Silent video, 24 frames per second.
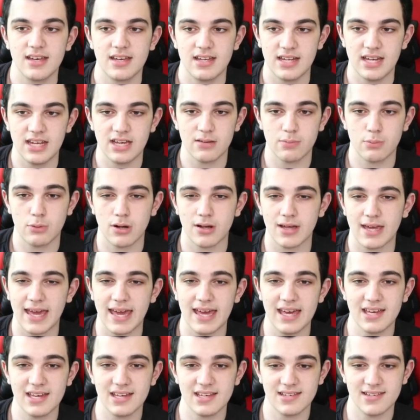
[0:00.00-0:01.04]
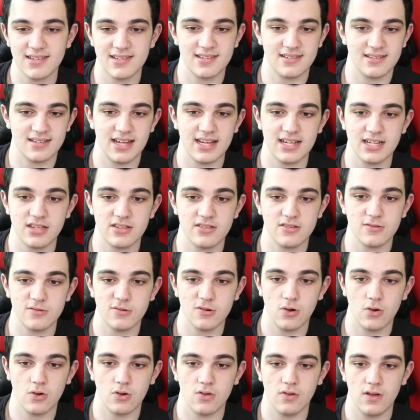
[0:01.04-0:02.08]
Nick Markakis, 92
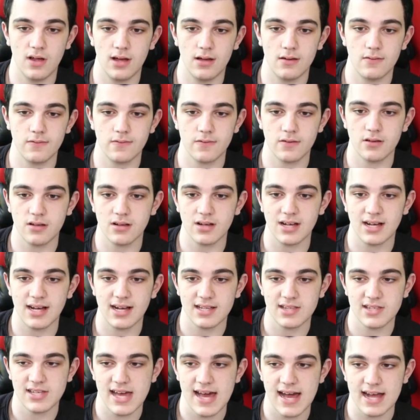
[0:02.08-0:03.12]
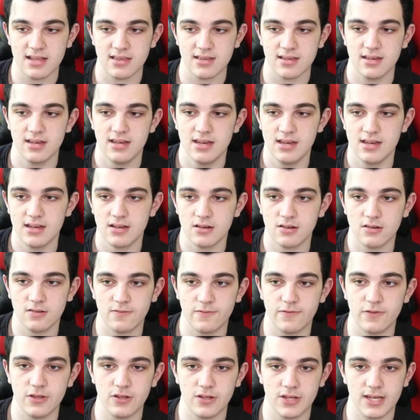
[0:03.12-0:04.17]
Gold Glove, good contact, good
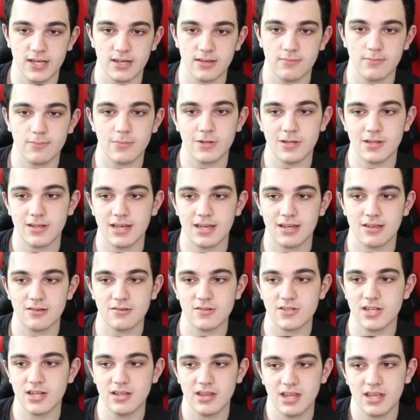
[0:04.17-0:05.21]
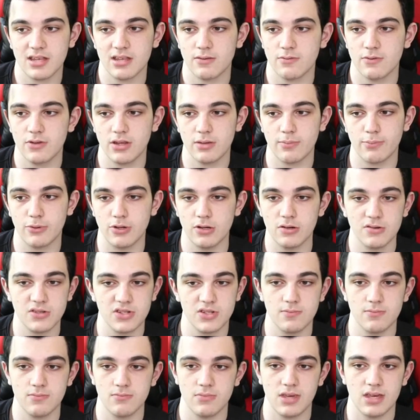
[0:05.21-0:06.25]
fielding, but like there's nothing that really
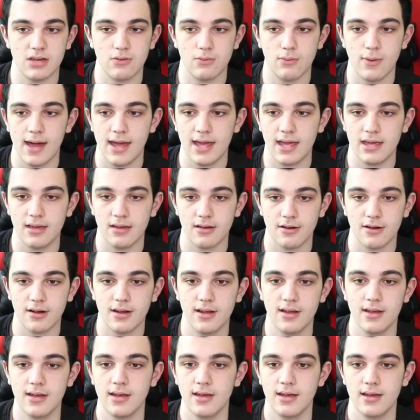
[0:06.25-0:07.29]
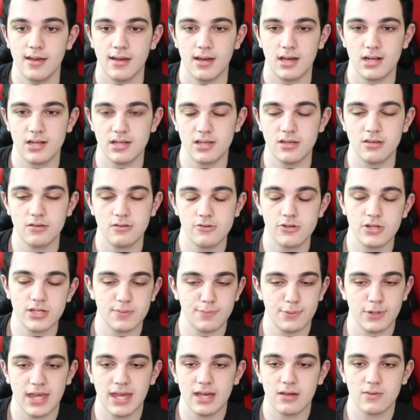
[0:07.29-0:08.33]
blows me away here. And you're
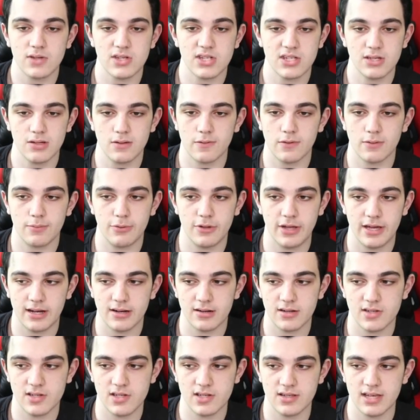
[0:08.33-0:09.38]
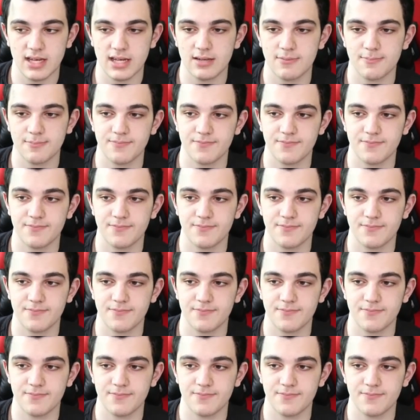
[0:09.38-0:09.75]
just playing with silver players. Like,